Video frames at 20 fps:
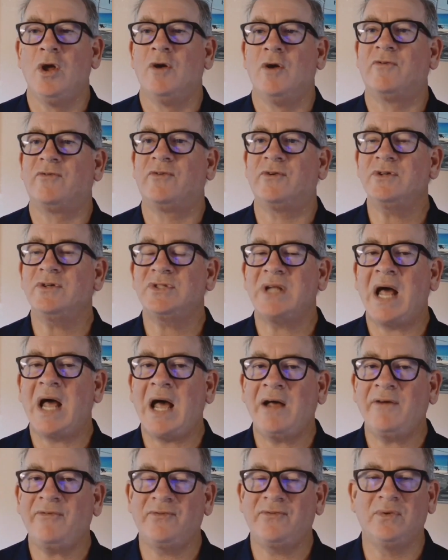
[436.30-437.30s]
First
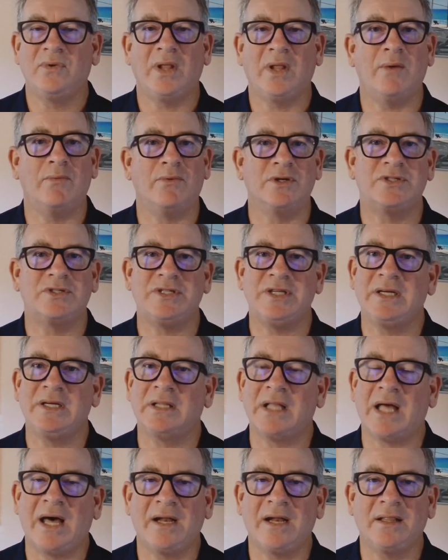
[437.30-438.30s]
off, and we're seeing a
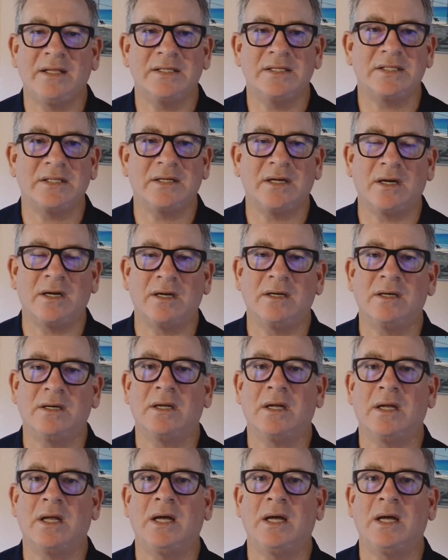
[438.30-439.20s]
lot of this in our